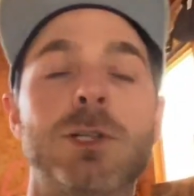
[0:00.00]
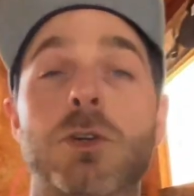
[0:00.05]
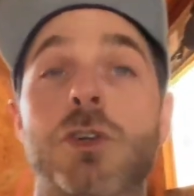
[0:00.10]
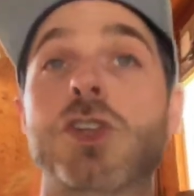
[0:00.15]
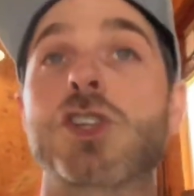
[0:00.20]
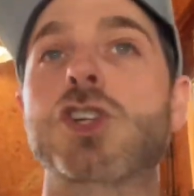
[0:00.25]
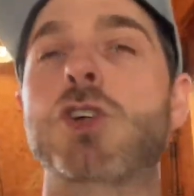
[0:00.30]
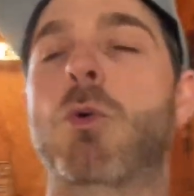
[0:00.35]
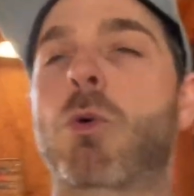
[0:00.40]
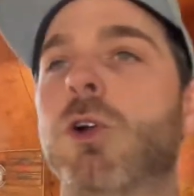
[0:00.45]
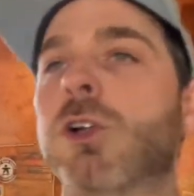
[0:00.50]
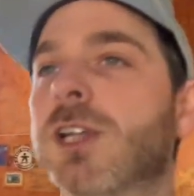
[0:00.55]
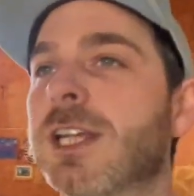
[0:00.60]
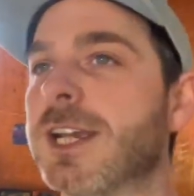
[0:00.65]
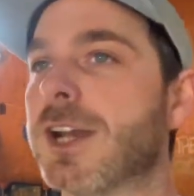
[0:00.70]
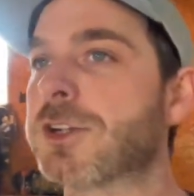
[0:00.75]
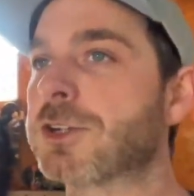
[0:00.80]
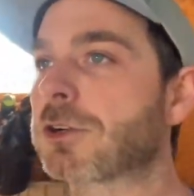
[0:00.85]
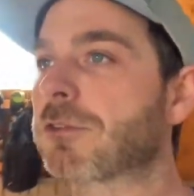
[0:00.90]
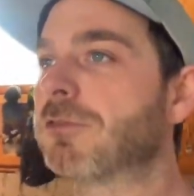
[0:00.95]
or
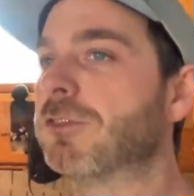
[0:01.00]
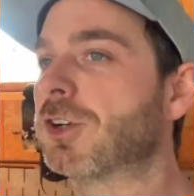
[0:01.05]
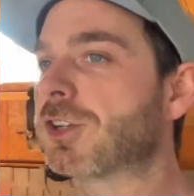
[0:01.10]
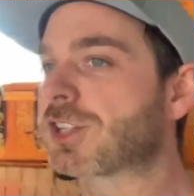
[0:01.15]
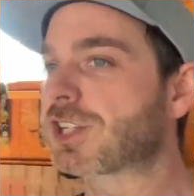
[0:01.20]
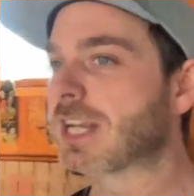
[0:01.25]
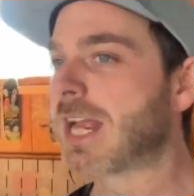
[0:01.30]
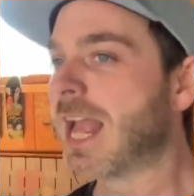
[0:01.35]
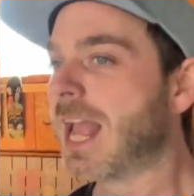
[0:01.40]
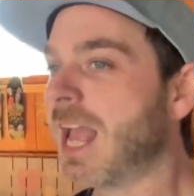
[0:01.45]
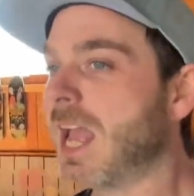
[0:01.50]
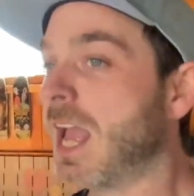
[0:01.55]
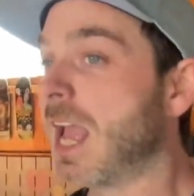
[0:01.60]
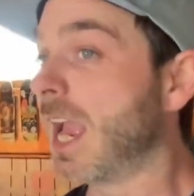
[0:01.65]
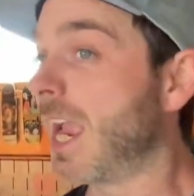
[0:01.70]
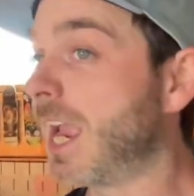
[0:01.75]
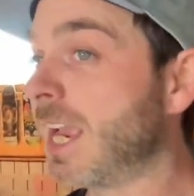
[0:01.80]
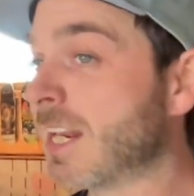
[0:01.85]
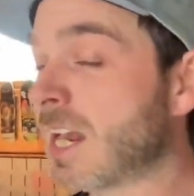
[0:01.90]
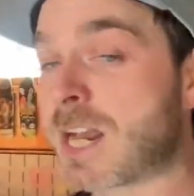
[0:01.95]
squirrely underfoot,
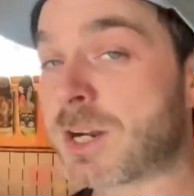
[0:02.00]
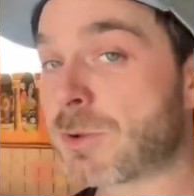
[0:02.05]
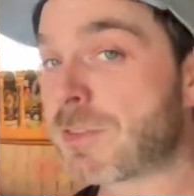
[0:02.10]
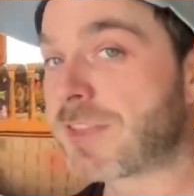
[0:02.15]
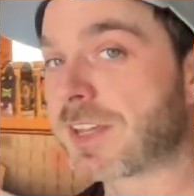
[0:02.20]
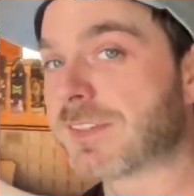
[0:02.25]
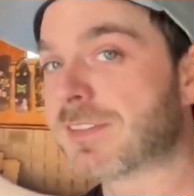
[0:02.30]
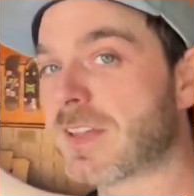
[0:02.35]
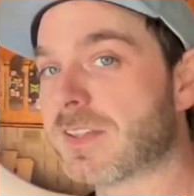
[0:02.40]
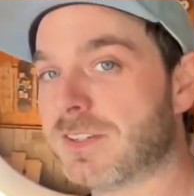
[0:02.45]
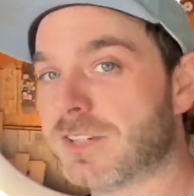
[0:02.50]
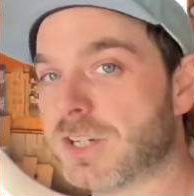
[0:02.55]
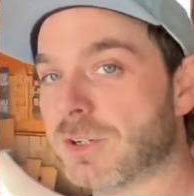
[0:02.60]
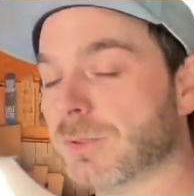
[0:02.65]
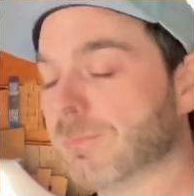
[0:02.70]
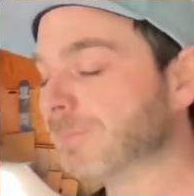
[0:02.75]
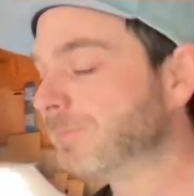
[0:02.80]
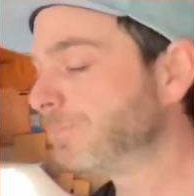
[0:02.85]
and I don't think they do.